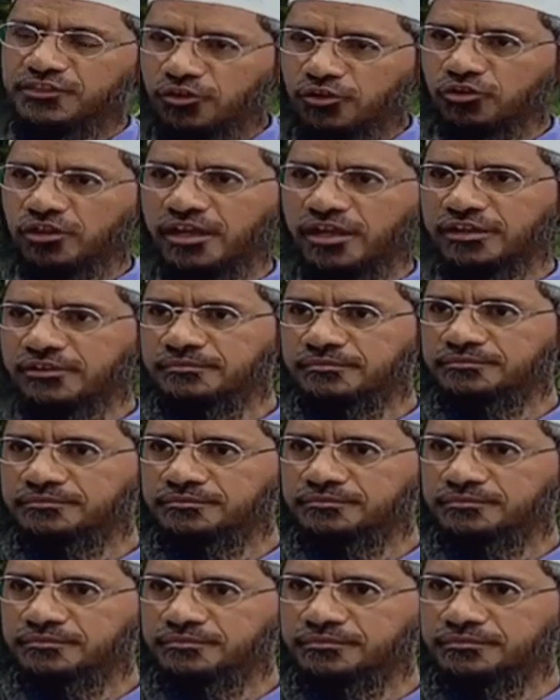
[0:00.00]
in the Quran,
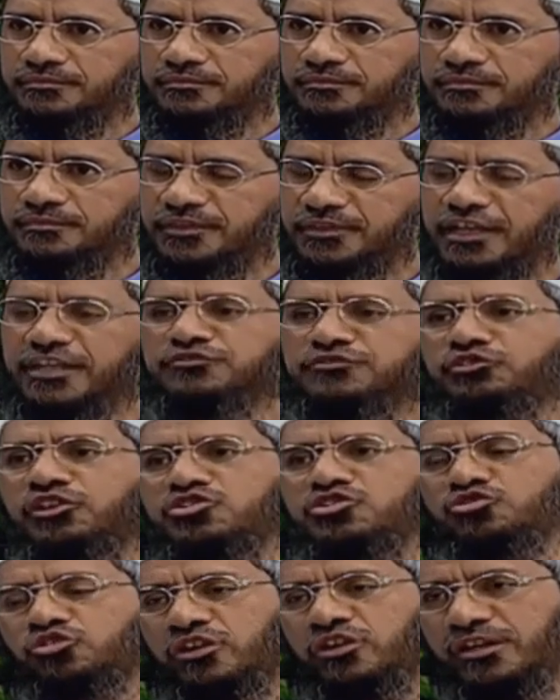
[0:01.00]
in
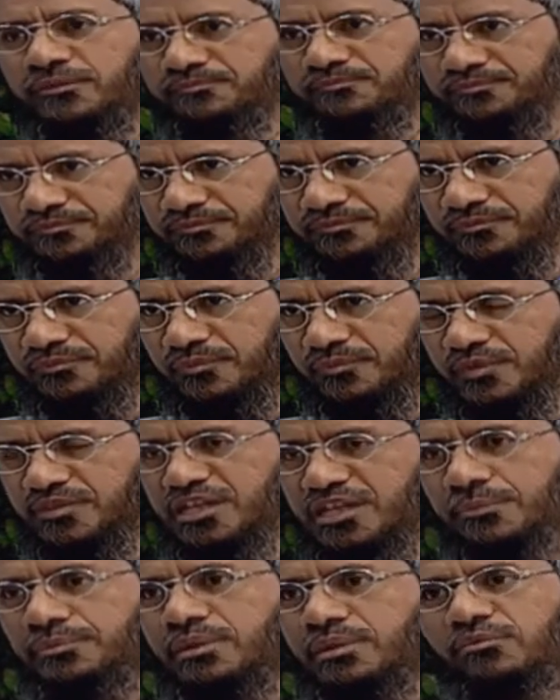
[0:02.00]
Surah Shura,
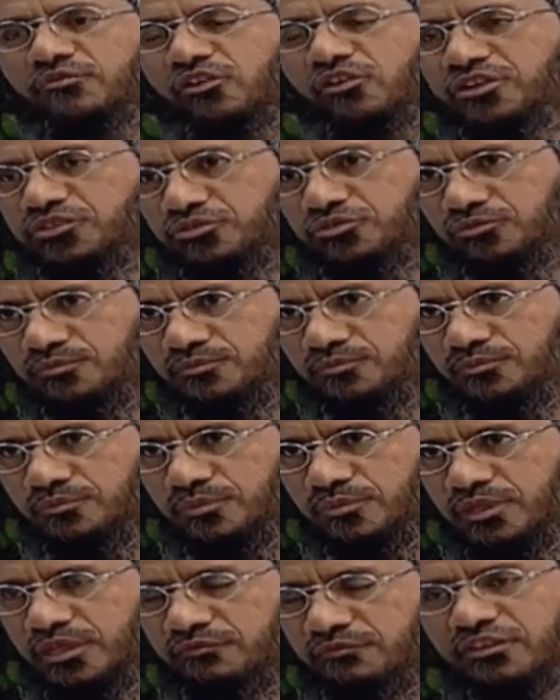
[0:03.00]
chapter number 42,
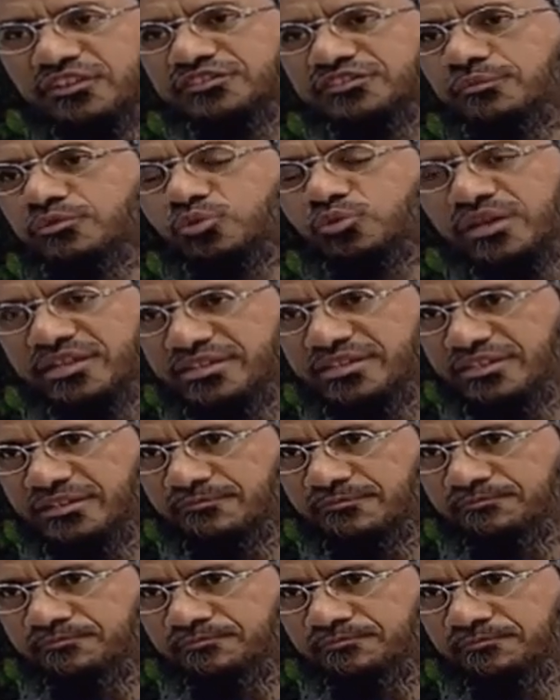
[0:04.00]
verse number 20,